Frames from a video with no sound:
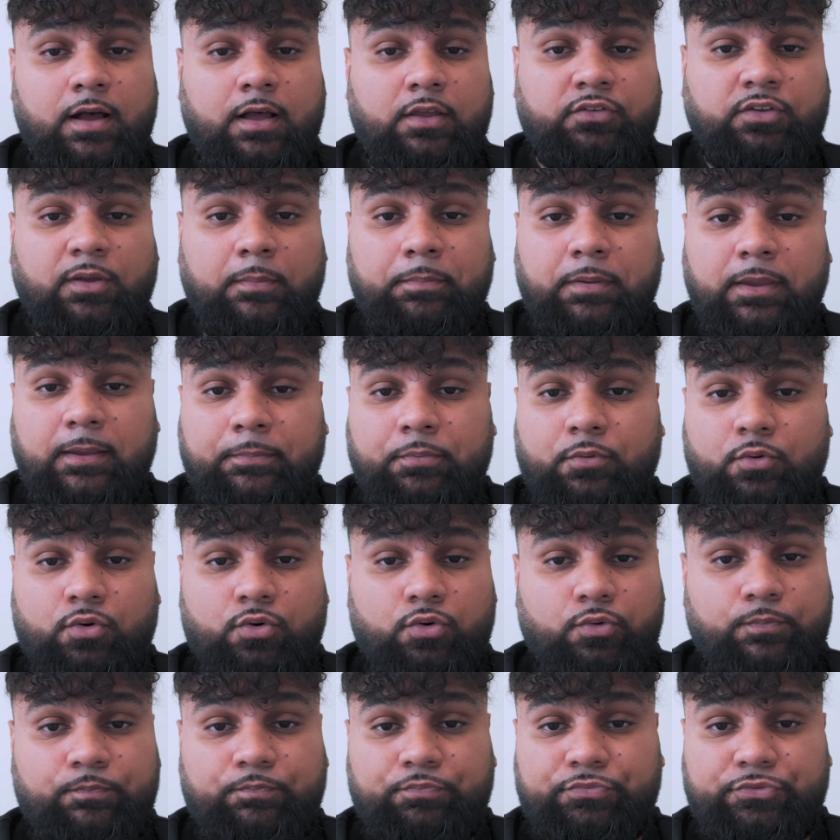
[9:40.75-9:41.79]
Some
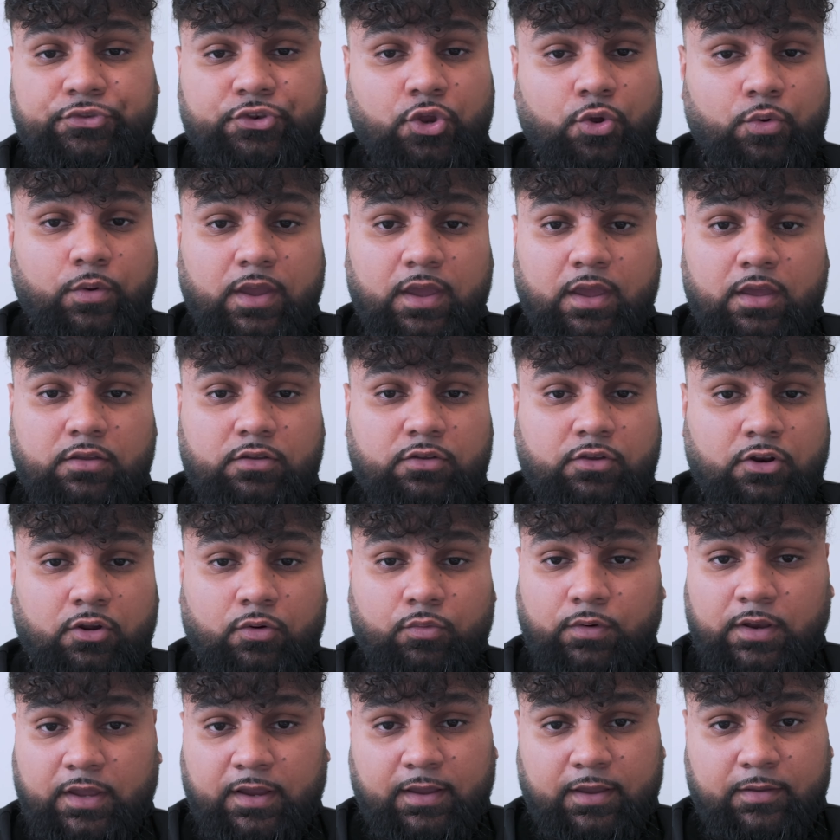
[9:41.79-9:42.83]
people do it,
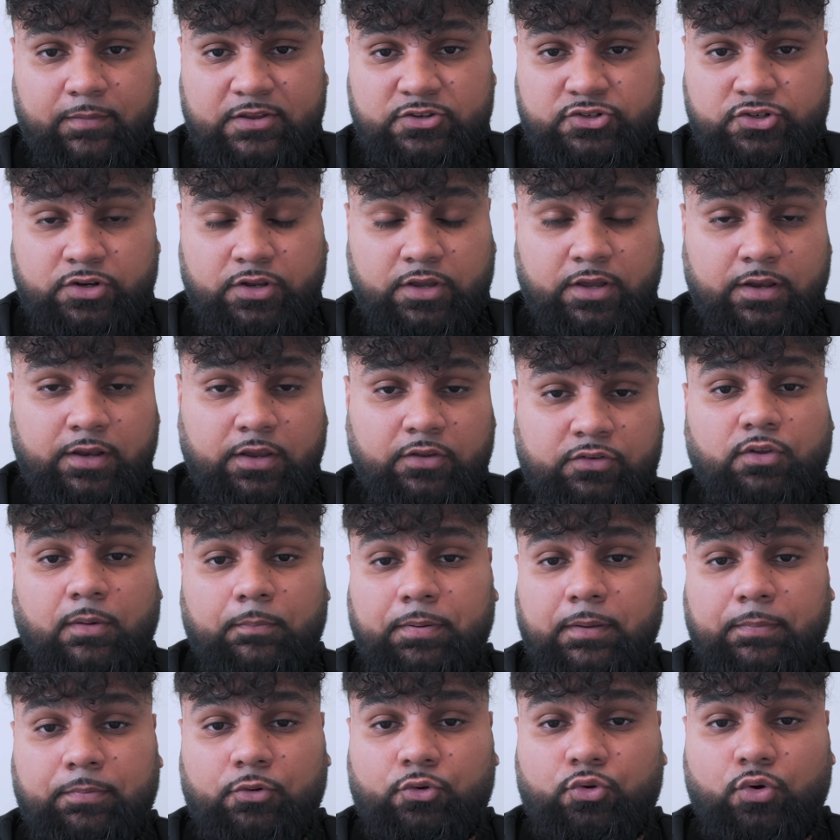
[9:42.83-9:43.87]
like I mentioned earlier, some
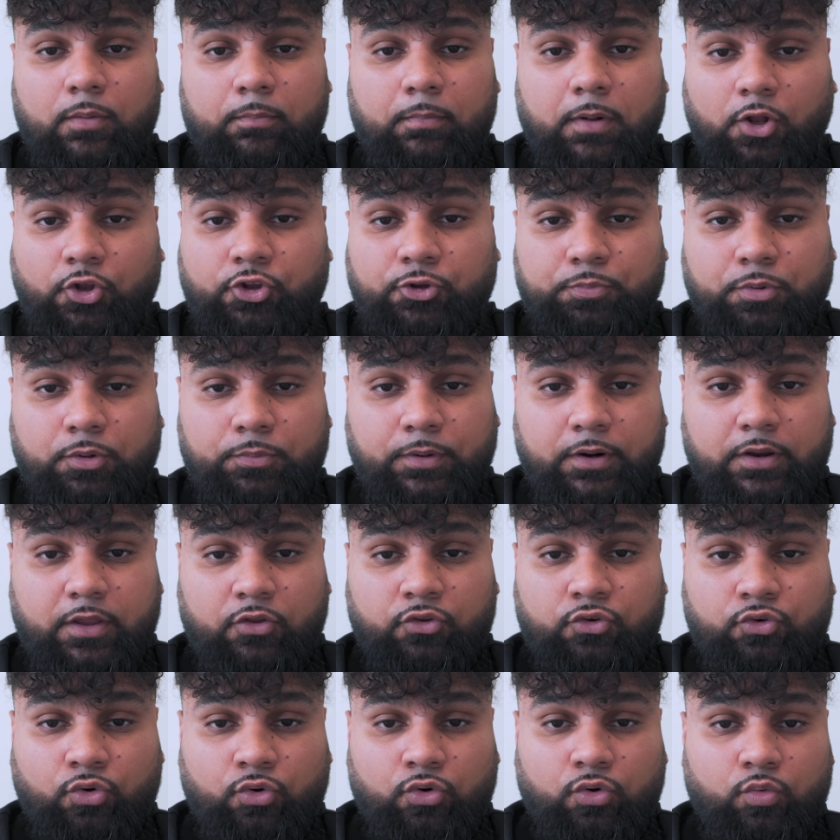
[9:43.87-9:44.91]
people do a multiple
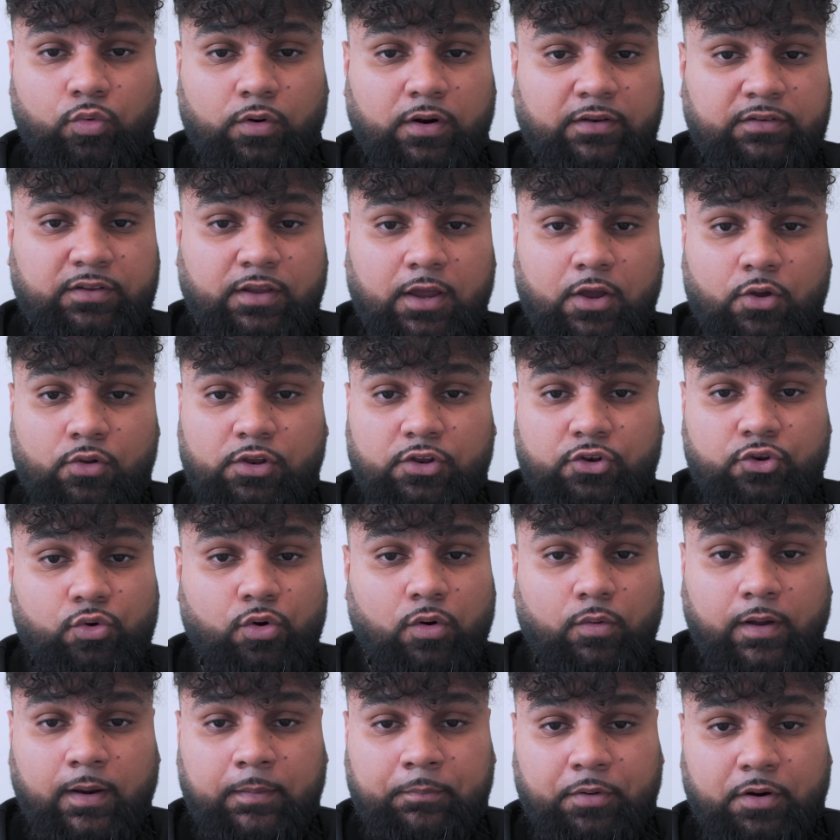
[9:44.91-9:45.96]
product store, whereas I only do
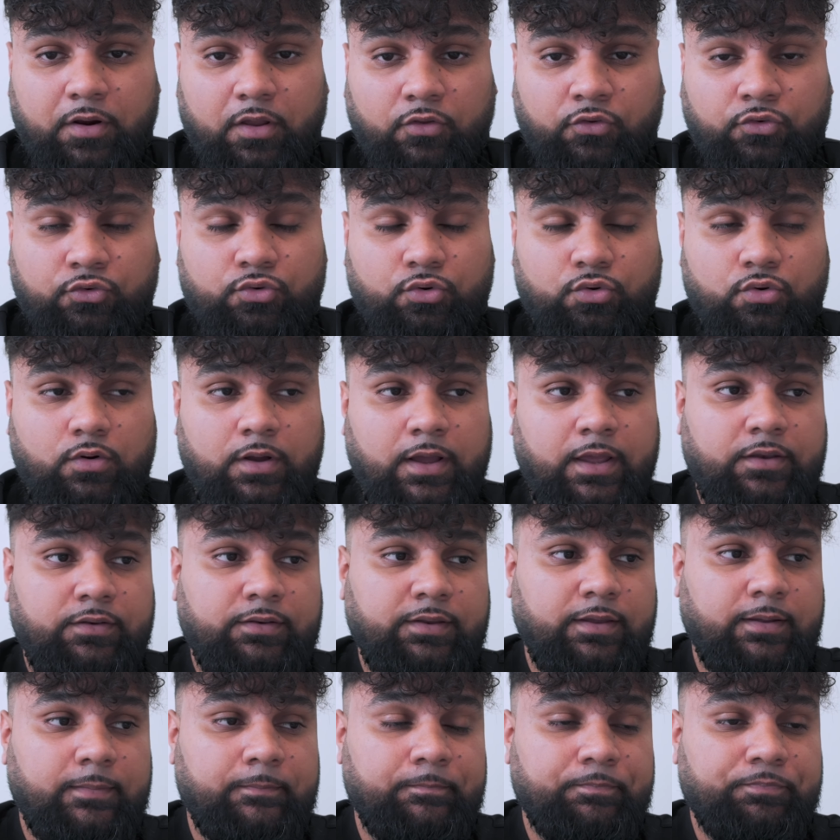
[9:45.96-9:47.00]
a 1 product store.
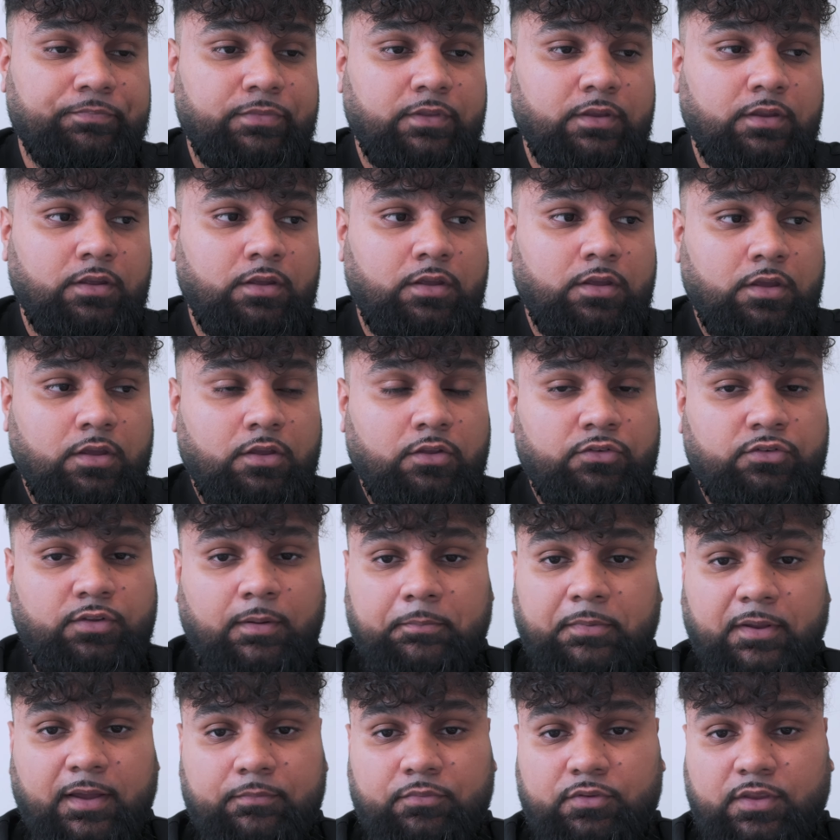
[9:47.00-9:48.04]
And
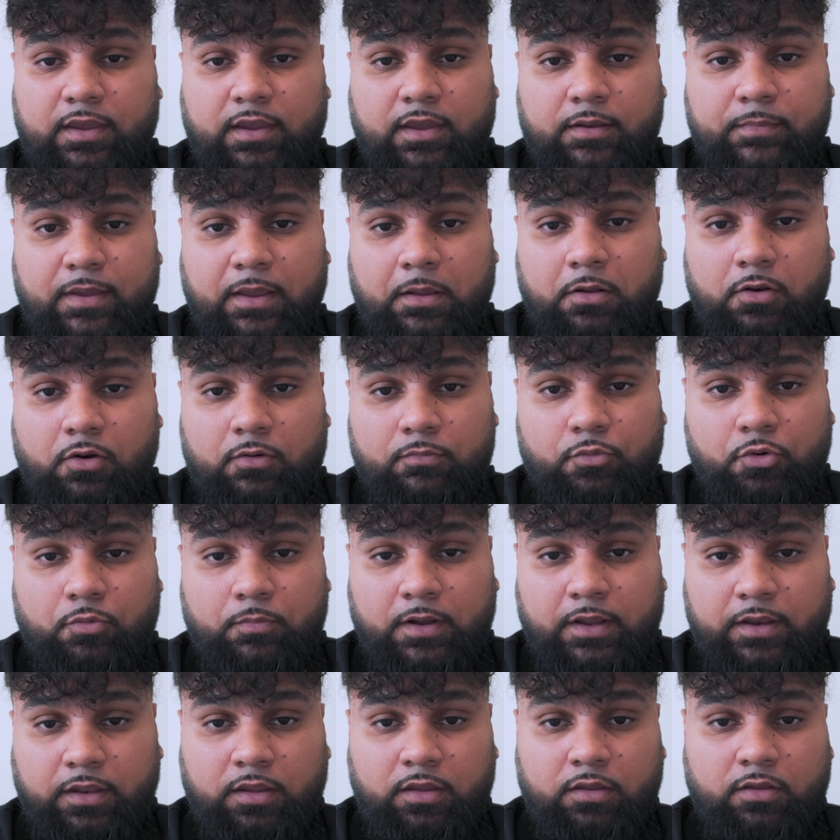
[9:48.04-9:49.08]
Sometimes they can make a lot more
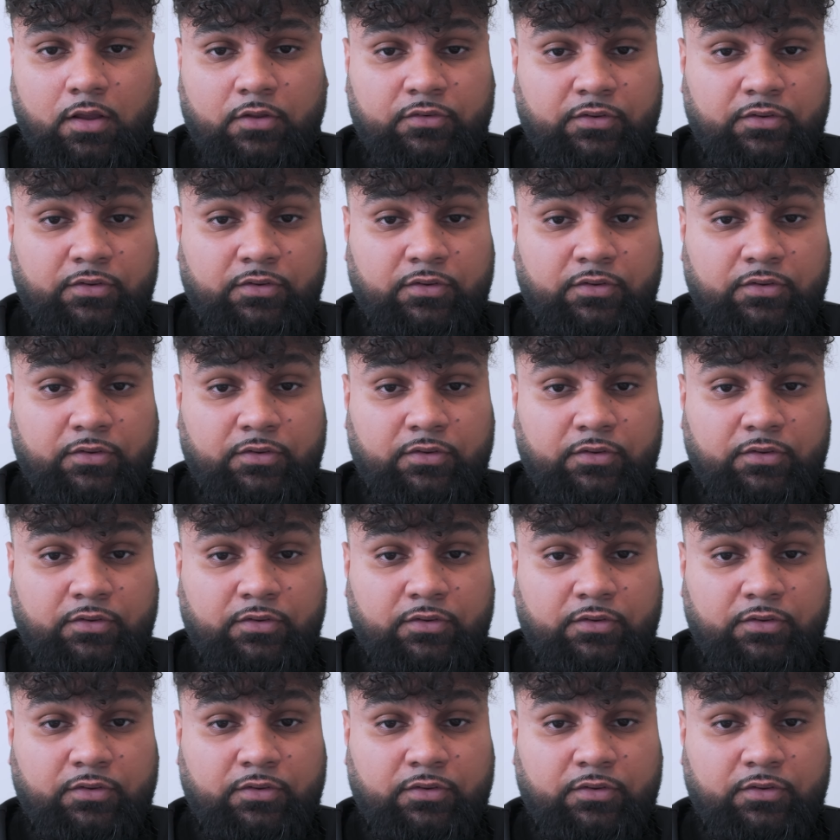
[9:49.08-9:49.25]
money.